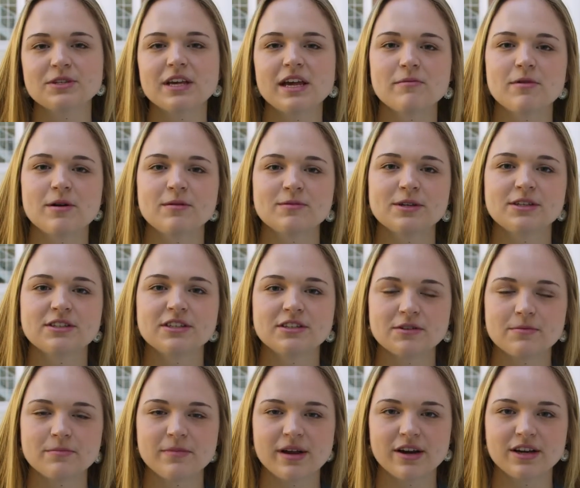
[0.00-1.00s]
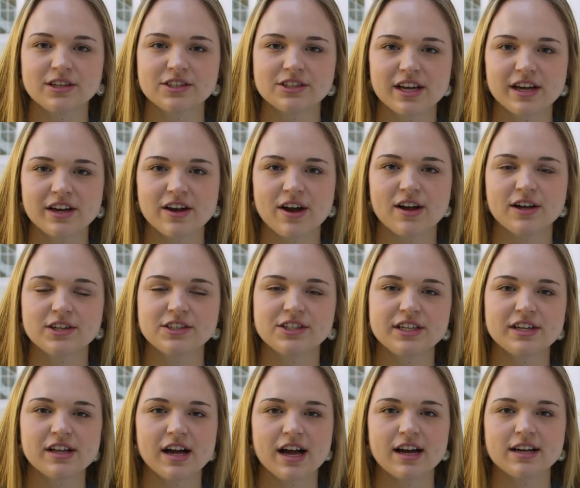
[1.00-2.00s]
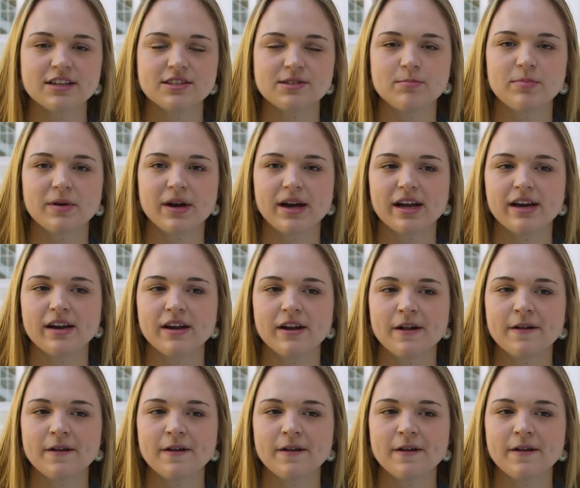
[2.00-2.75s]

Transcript: came up since it's a marriage psychology class but